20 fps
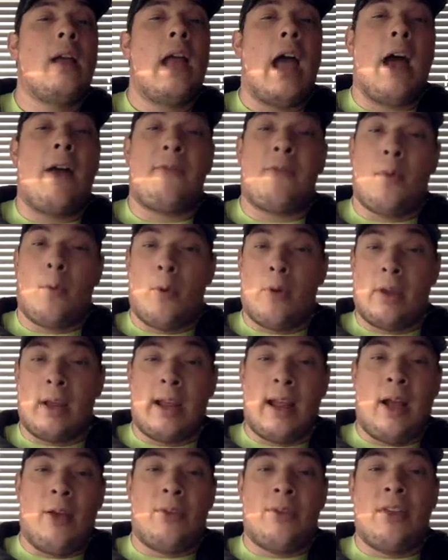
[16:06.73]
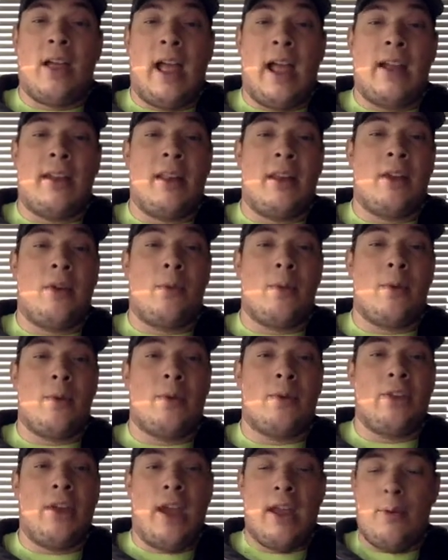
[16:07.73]
after working outside, and the rear
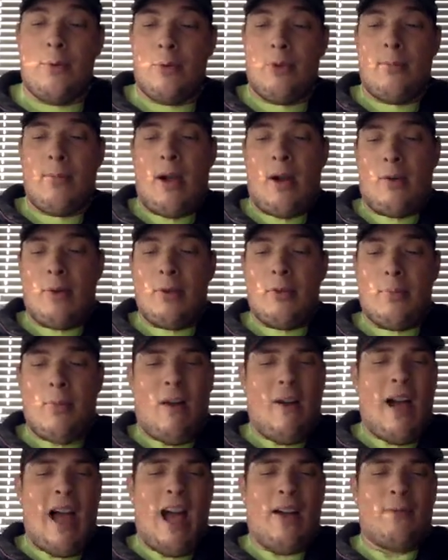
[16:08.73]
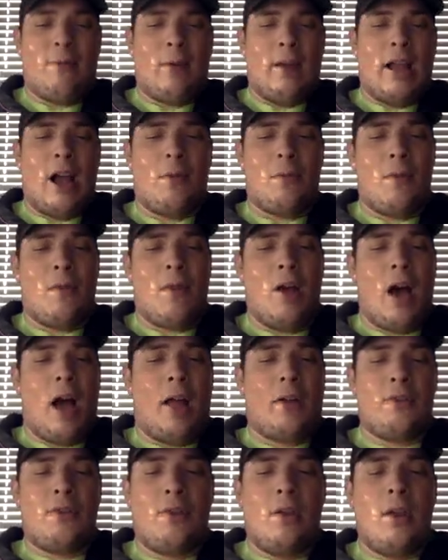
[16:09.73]
sight was about halfway out the
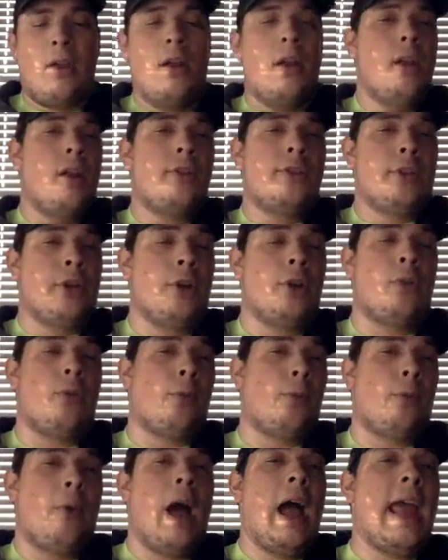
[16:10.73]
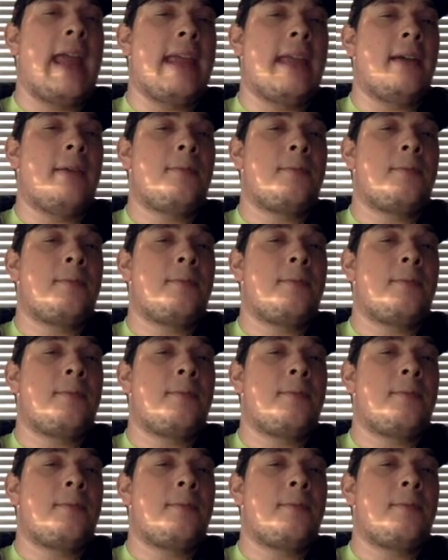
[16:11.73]
notch to the right.